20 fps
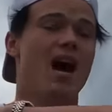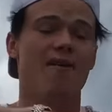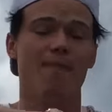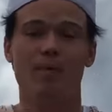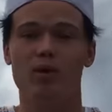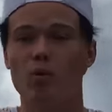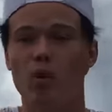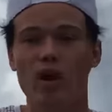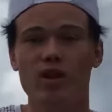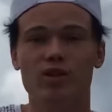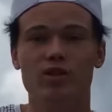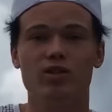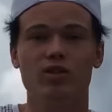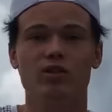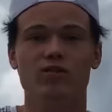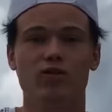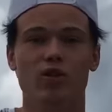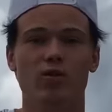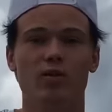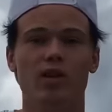I've been wanting to do
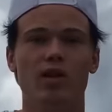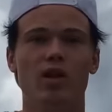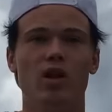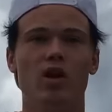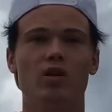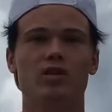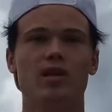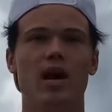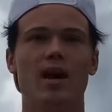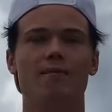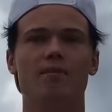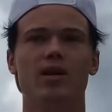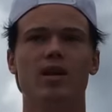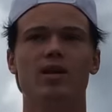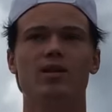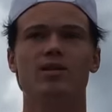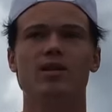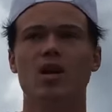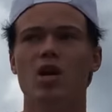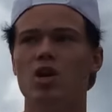this for a really long time
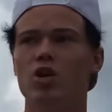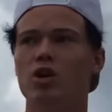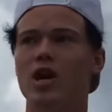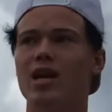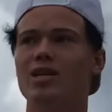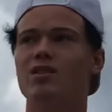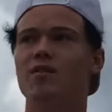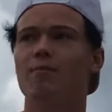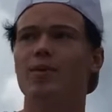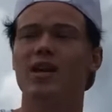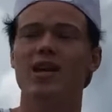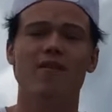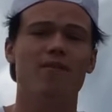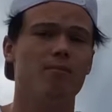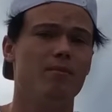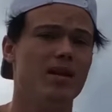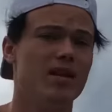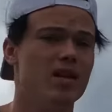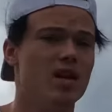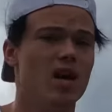because you guys have been
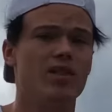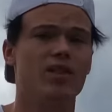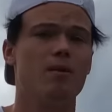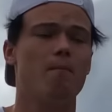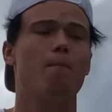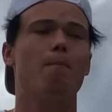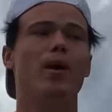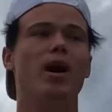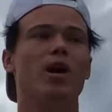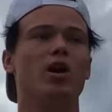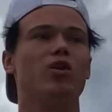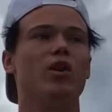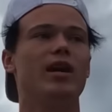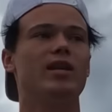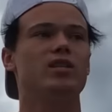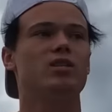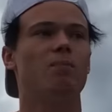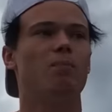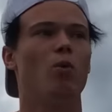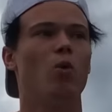giving me nothing but
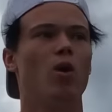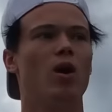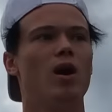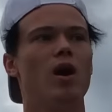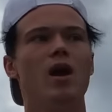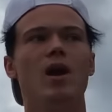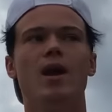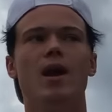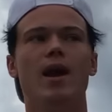great support,